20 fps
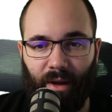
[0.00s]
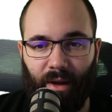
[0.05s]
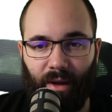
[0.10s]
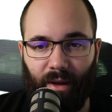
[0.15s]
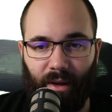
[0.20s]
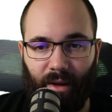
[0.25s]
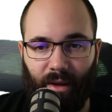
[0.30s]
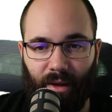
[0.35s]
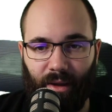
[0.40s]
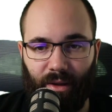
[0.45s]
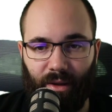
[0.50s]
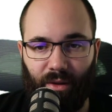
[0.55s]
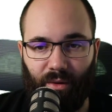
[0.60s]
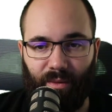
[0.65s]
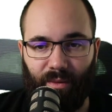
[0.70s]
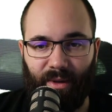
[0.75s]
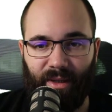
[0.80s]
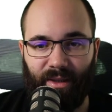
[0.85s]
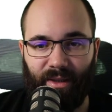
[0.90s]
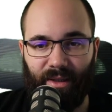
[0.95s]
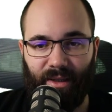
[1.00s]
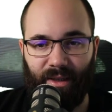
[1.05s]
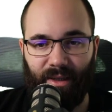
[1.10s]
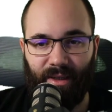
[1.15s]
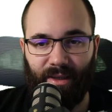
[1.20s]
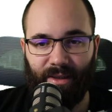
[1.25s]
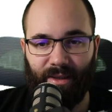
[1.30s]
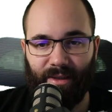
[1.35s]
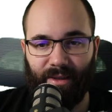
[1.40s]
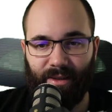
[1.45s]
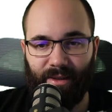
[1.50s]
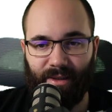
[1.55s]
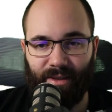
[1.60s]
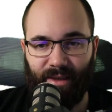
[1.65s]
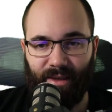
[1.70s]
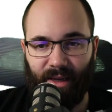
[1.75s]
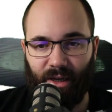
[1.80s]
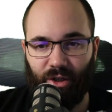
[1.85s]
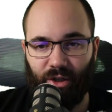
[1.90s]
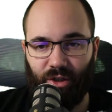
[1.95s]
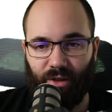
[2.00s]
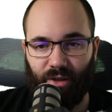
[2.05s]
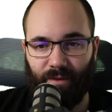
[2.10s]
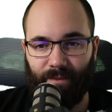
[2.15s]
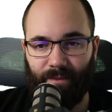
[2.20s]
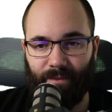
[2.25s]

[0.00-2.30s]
3D section.